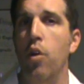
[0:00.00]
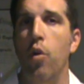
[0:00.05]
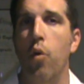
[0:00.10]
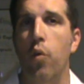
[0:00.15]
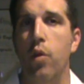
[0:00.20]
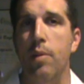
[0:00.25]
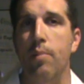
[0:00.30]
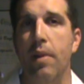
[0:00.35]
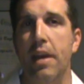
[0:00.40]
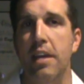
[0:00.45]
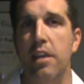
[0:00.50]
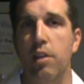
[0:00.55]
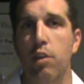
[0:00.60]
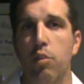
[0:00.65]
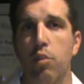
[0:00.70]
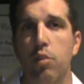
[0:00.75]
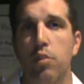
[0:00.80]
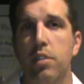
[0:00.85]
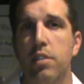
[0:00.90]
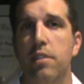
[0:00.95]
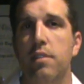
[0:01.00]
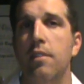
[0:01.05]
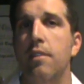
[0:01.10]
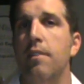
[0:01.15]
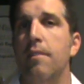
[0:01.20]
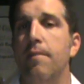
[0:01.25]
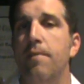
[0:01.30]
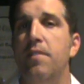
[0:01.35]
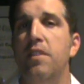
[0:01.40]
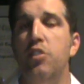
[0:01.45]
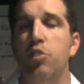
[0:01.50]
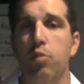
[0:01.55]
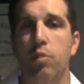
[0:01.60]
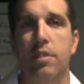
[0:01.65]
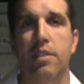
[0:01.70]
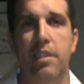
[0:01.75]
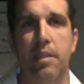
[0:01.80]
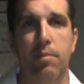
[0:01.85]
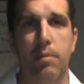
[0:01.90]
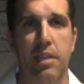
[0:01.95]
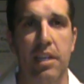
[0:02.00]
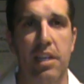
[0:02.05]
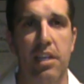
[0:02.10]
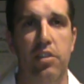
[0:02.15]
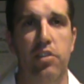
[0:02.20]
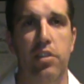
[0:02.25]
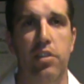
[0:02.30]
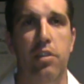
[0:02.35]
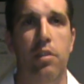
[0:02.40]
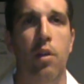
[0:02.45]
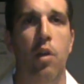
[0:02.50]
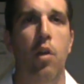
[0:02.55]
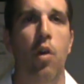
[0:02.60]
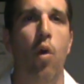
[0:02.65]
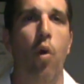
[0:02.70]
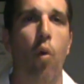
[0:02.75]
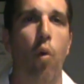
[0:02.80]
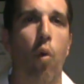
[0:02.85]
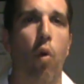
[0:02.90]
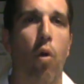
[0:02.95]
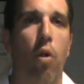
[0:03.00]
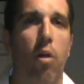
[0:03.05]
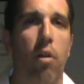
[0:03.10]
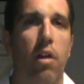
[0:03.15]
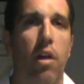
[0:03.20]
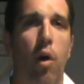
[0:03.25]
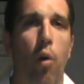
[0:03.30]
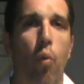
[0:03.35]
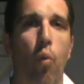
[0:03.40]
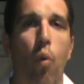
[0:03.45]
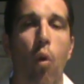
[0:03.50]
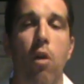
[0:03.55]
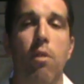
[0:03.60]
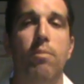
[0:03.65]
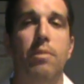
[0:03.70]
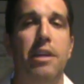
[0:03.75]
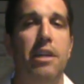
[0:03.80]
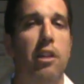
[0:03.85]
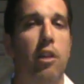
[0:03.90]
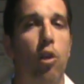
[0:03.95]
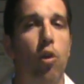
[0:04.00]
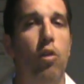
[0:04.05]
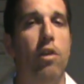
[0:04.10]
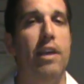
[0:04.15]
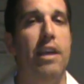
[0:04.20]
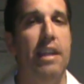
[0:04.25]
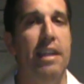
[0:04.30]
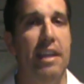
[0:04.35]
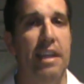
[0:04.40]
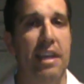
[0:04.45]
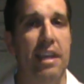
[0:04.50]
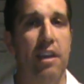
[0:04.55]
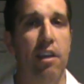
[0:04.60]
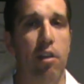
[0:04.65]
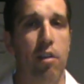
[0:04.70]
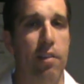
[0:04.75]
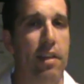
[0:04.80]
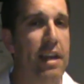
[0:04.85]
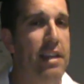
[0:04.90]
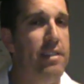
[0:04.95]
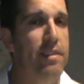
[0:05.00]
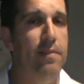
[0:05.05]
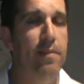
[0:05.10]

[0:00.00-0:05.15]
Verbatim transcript: We might use visual stimulation or a warm caloric in the ear. That's